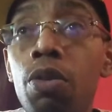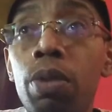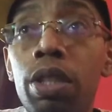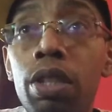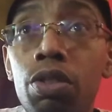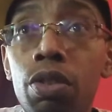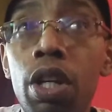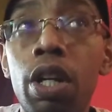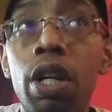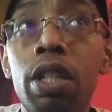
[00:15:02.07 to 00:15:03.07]
with the
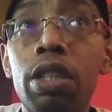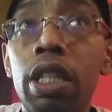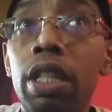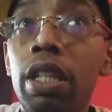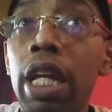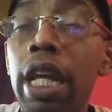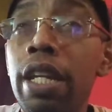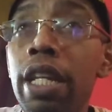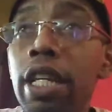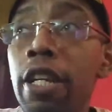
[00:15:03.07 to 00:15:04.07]
drugs and
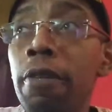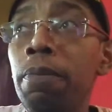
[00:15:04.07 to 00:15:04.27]
the